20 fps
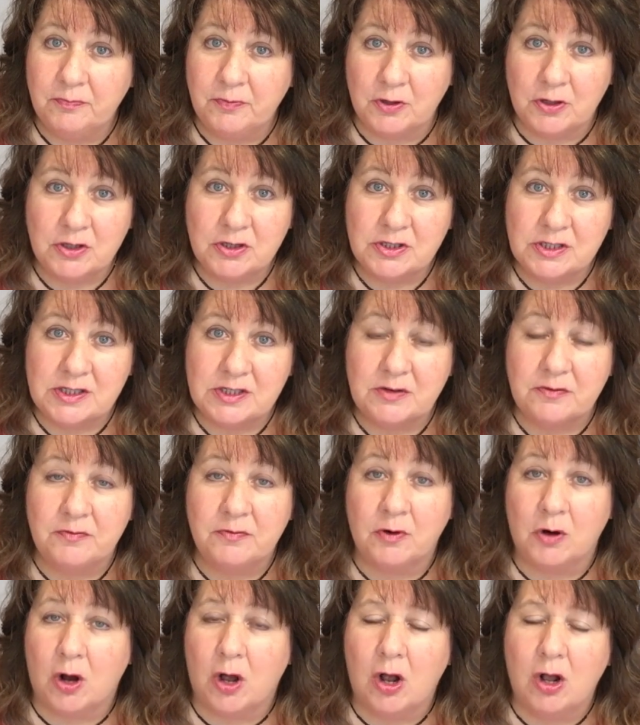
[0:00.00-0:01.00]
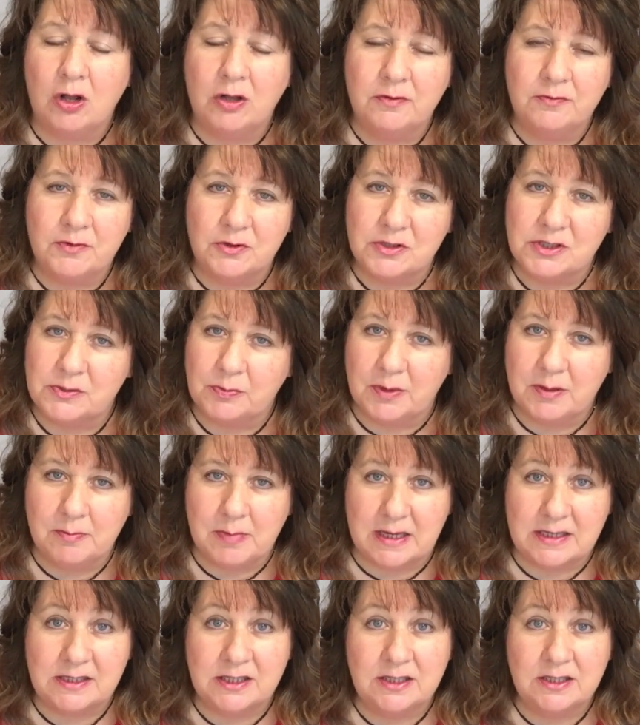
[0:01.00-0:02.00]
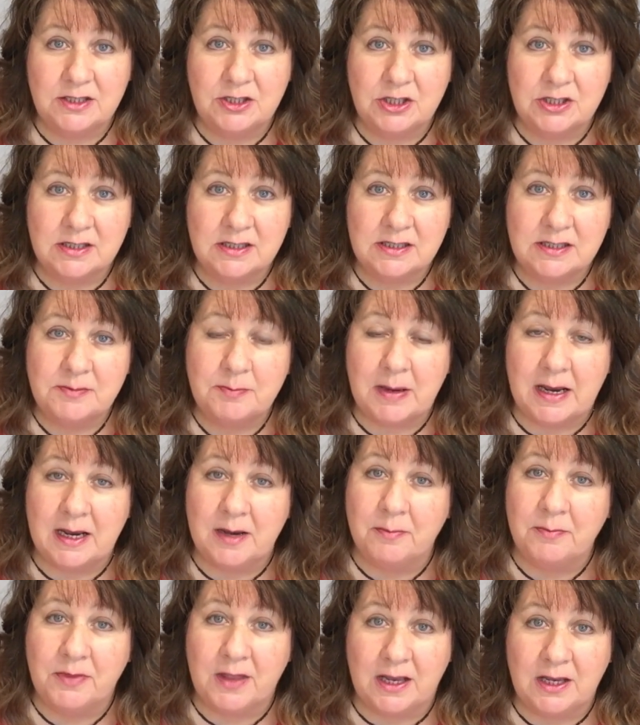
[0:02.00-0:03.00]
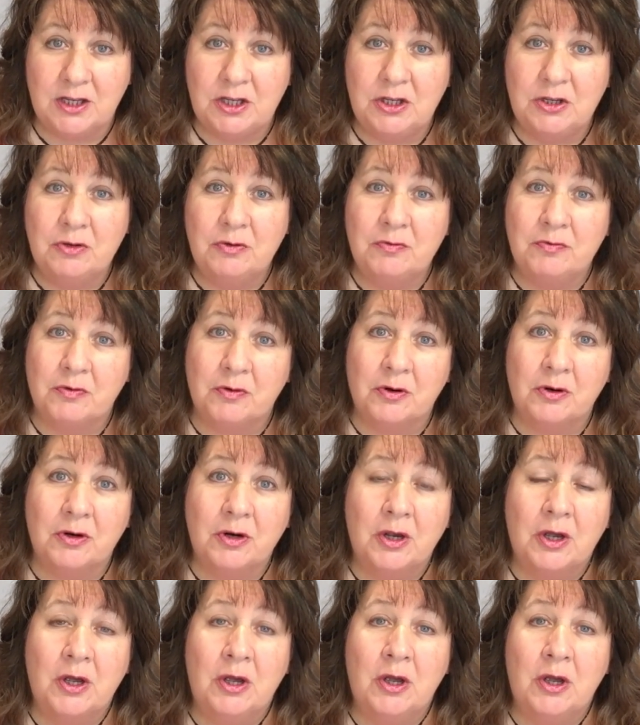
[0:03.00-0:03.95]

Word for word: first for all of your sweet messages. Pam, thank you for